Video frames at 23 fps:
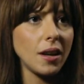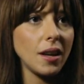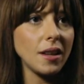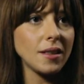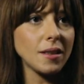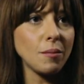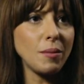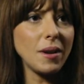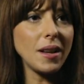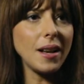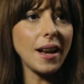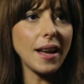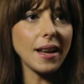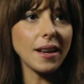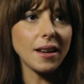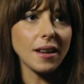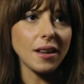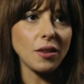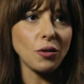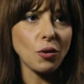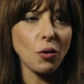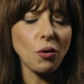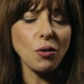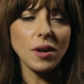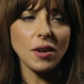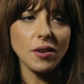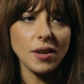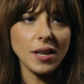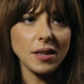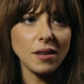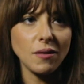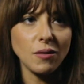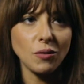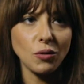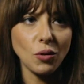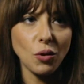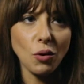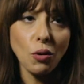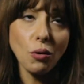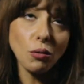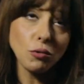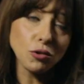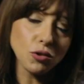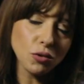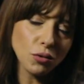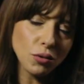It's a bit like, you know, all creative
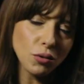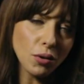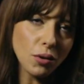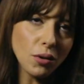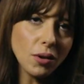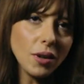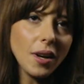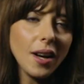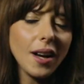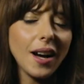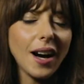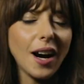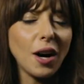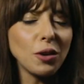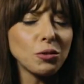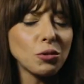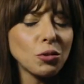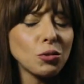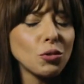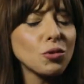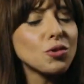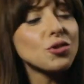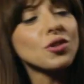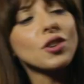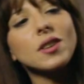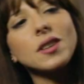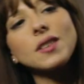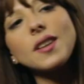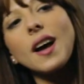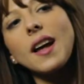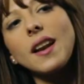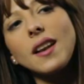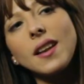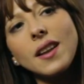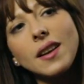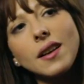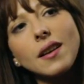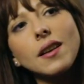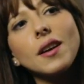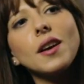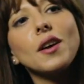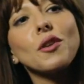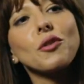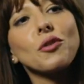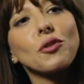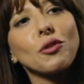should know how to do storytelling.
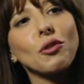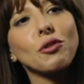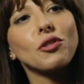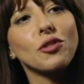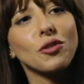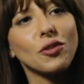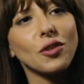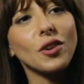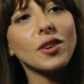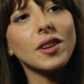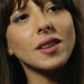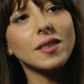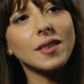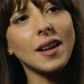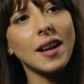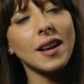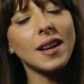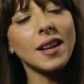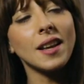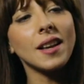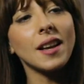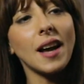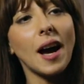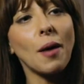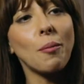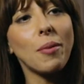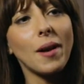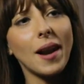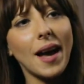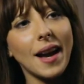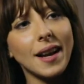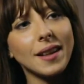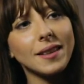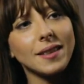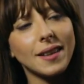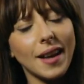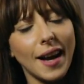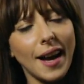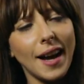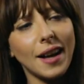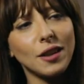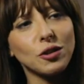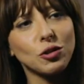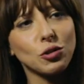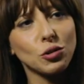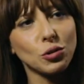So storytelling, apply
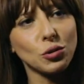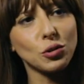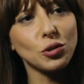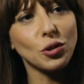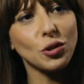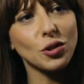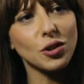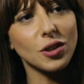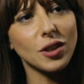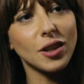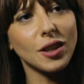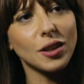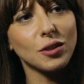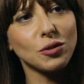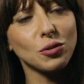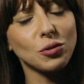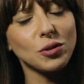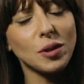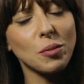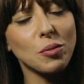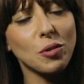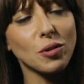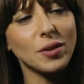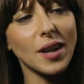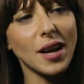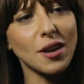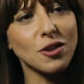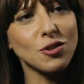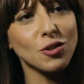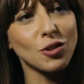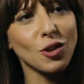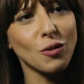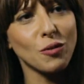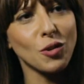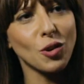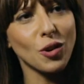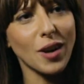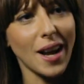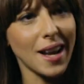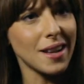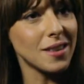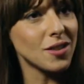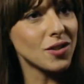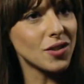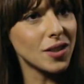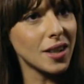that to your to the production of your
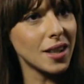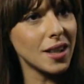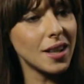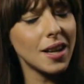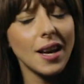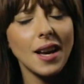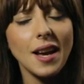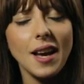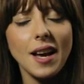entry.